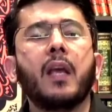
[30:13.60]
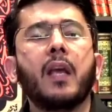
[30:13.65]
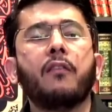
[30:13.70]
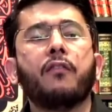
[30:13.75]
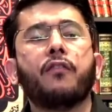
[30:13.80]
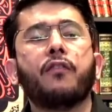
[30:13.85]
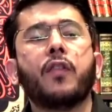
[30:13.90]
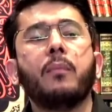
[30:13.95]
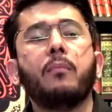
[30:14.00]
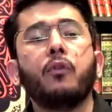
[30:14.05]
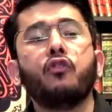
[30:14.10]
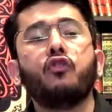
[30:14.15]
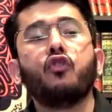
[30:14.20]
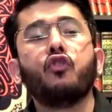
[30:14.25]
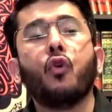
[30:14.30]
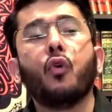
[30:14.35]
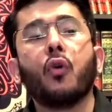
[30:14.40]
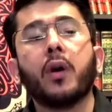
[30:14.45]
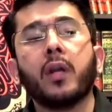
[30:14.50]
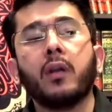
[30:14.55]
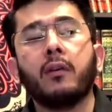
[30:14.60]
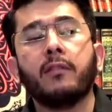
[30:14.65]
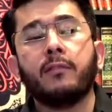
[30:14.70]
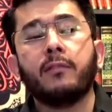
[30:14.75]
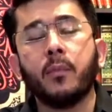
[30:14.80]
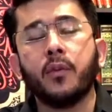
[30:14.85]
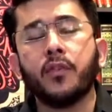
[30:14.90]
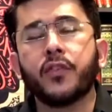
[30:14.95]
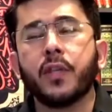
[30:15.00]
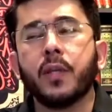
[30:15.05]
if the majority of
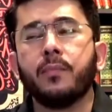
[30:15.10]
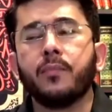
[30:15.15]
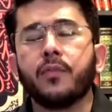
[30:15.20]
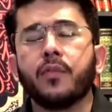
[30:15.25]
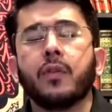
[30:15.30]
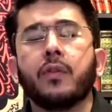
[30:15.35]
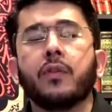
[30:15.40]
Muslims,